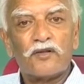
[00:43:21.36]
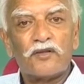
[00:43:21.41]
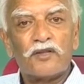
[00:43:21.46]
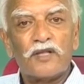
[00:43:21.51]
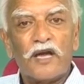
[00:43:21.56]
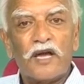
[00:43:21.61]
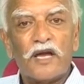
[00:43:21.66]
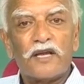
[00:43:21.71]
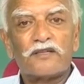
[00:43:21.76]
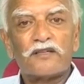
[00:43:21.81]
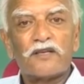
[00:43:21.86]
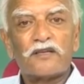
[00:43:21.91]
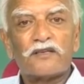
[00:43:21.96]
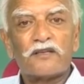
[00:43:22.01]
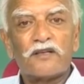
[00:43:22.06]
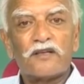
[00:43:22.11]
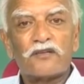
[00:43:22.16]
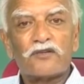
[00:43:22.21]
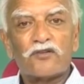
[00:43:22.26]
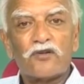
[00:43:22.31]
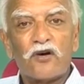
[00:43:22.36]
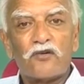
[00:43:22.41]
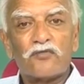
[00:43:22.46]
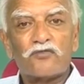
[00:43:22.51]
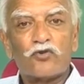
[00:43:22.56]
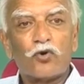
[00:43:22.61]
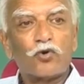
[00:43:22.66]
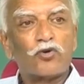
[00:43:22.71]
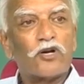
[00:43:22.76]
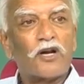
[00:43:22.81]
the existence of
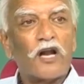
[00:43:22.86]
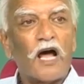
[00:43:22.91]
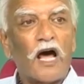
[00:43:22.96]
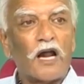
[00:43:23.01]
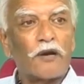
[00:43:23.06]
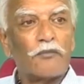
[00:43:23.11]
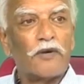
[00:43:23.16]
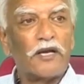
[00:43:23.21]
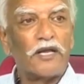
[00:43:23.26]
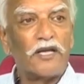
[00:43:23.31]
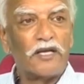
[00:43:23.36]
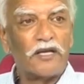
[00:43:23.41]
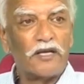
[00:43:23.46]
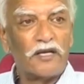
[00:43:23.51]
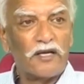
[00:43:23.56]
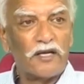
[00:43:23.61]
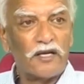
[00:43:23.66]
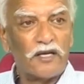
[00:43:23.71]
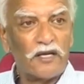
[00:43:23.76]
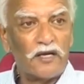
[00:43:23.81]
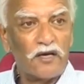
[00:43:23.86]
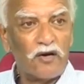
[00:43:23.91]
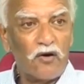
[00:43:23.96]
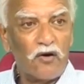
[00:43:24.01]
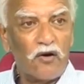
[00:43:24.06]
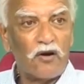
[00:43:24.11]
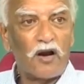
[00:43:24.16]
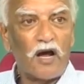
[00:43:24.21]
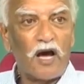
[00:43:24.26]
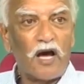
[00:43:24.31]
social harmony
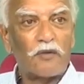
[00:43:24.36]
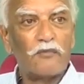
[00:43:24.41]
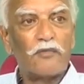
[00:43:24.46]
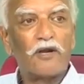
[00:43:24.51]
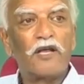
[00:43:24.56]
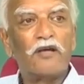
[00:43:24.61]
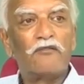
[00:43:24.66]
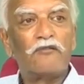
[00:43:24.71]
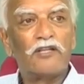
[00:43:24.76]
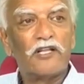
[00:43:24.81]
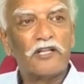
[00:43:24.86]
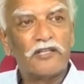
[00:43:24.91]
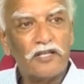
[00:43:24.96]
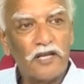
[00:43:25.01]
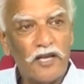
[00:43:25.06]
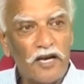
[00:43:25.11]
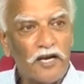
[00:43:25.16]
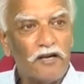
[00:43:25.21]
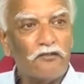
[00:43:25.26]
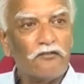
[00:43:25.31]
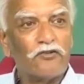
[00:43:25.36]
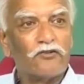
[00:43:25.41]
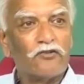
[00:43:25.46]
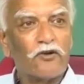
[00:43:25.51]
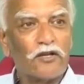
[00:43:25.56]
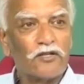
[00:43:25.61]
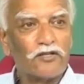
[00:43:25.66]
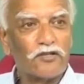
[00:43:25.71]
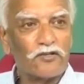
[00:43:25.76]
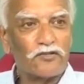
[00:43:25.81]
or harmony within the
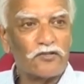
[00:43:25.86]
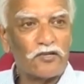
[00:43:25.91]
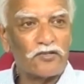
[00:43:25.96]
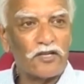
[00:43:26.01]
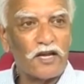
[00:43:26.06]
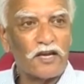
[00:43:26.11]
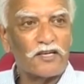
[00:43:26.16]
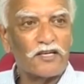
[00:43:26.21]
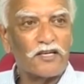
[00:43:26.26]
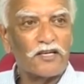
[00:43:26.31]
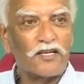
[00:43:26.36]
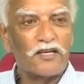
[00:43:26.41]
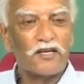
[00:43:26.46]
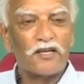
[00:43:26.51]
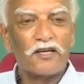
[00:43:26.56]
individual in the society